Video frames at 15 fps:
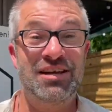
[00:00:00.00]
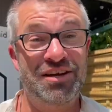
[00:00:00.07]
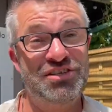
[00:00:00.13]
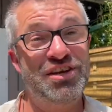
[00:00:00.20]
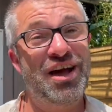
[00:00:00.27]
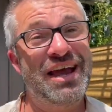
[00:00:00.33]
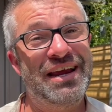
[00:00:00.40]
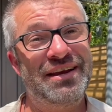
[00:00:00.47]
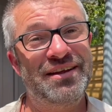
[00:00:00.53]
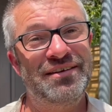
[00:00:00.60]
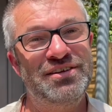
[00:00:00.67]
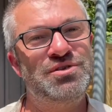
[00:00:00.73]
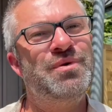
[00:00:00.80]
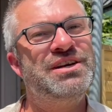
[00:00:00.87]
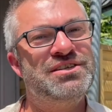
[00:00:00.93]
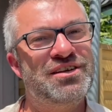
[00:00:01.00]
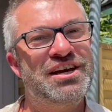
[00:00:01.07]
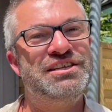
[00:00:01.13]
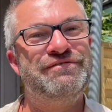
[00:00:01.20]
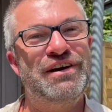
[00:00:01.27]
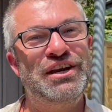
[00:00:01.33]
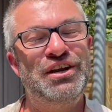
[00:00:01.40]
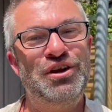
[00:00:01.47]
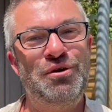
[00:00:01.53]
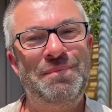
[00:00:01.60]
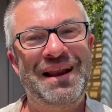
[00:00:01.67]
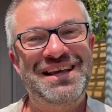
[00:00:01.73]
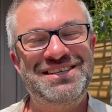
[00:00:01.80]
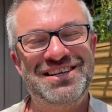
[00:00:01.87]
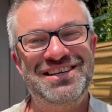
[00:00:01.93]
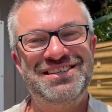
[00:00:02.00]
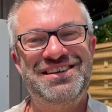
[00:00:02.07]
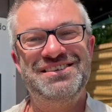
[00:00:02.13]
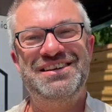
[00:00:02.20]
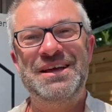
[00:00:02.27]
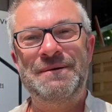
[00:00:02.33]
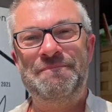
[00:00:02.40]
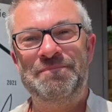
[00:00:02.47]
excited. It's always nice finding new places, isn't it?